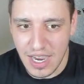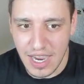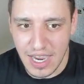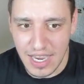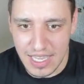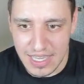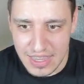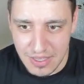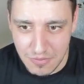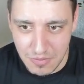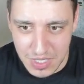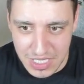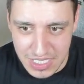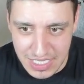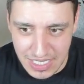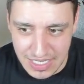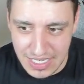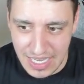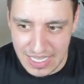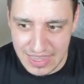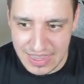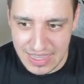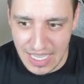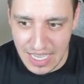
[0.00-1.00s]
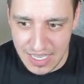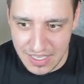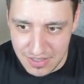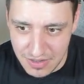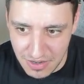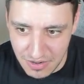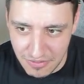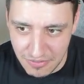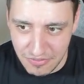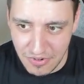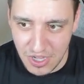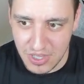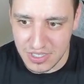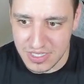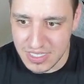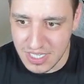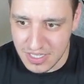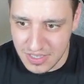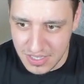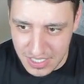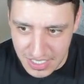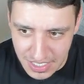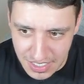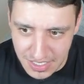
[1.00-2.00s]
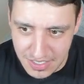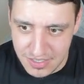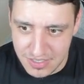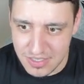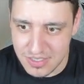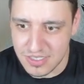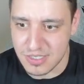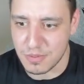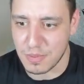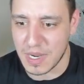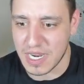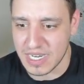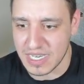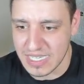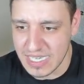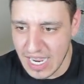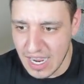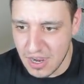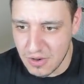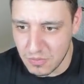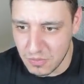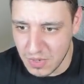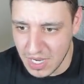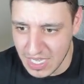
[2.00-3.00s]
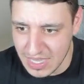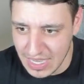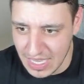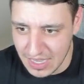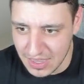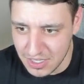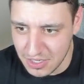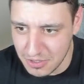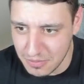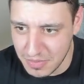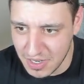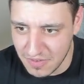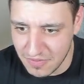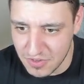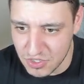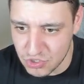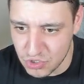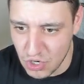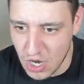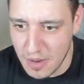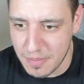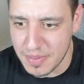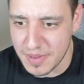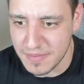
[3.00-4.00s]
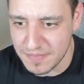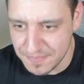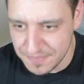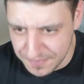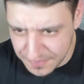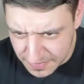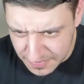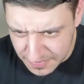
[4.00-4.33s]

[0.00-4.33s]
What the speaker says: And then we did get that volatility spike down. We had that little bit of a drop.